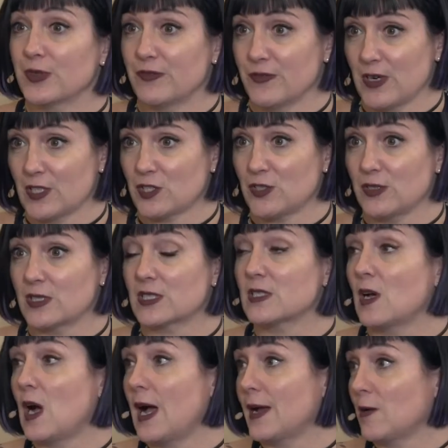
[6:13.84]
to refresh
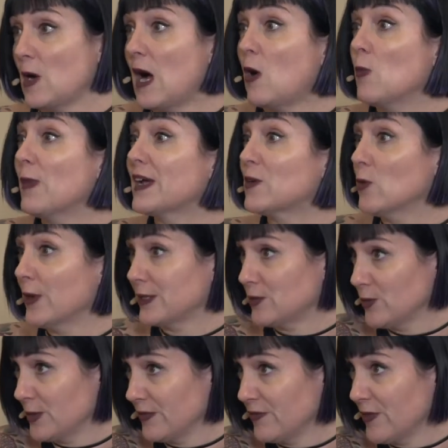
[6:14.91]
this. How am I going
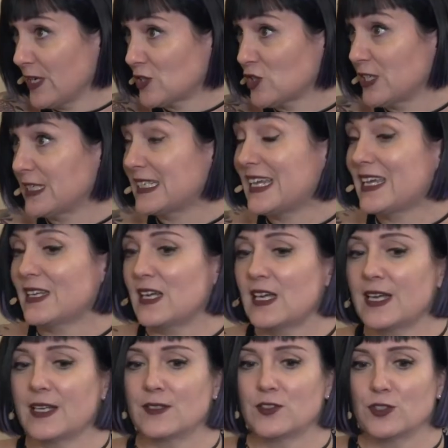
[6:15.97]
to refresh it? Can
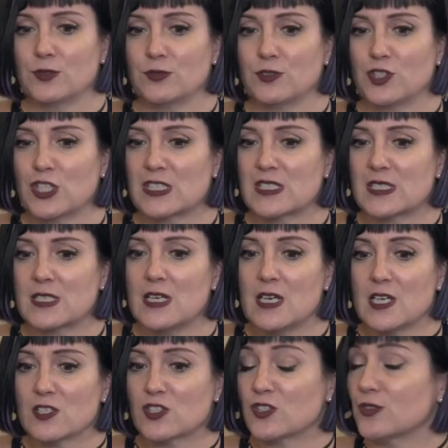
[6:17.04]
I do just
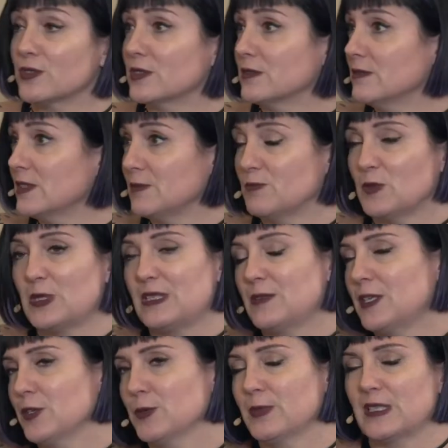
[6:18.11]
certain, we
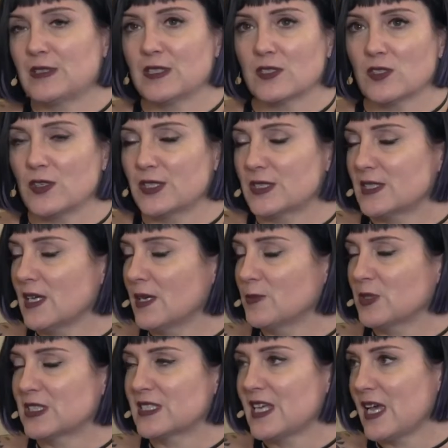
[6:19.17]
hear about this all the time
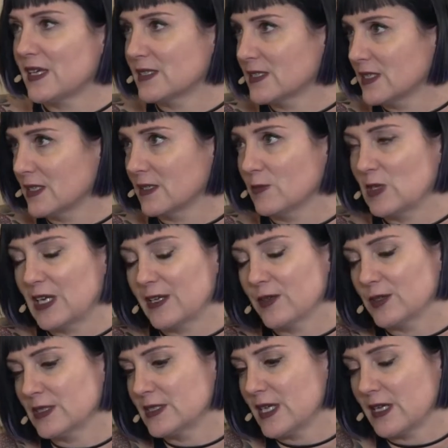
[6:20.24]
with testing. When I
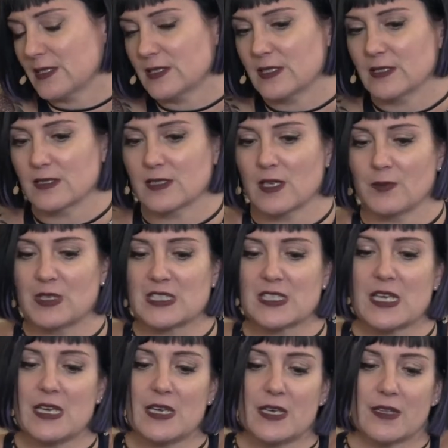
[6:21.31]
go to testing
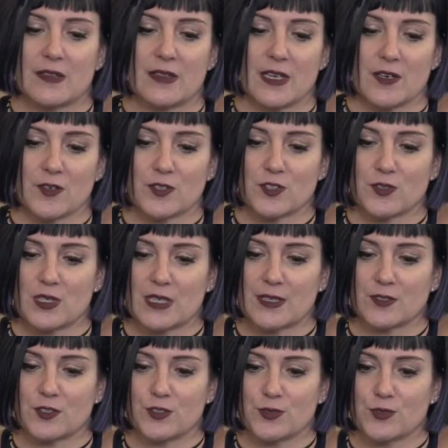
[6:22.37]
summits, they are
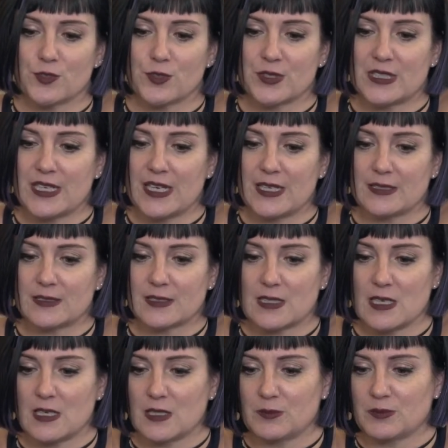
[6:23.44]
trying to create